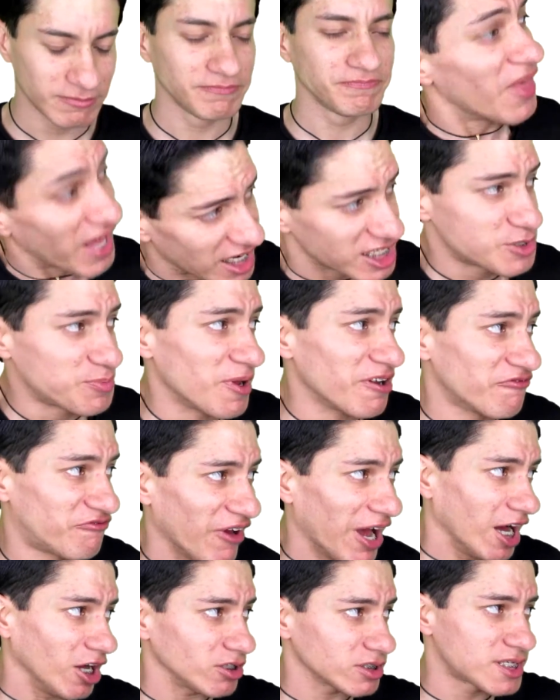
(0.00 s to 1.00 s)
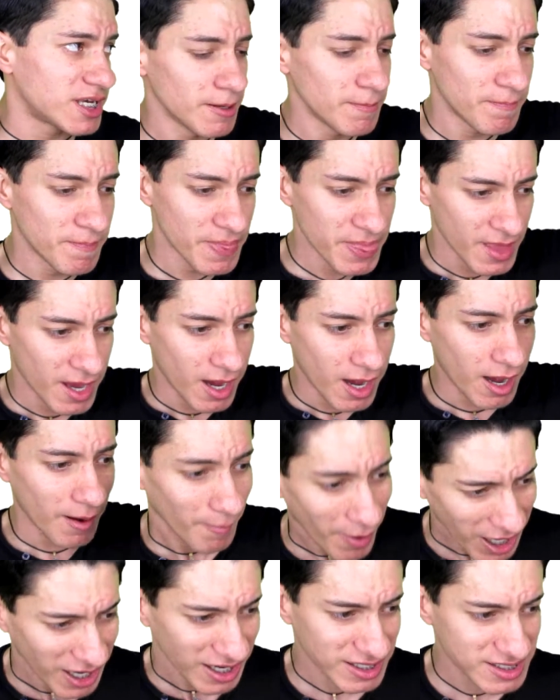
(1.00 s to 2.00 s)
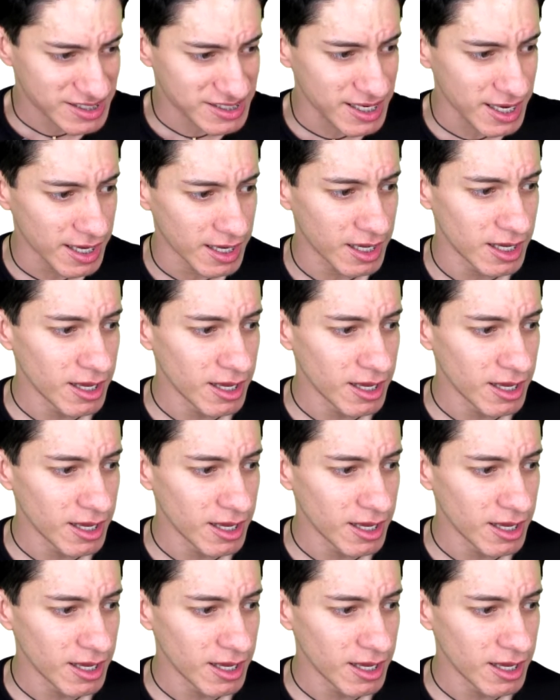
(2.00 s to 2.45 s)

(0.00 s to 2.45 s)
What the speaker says: that is being felt amongst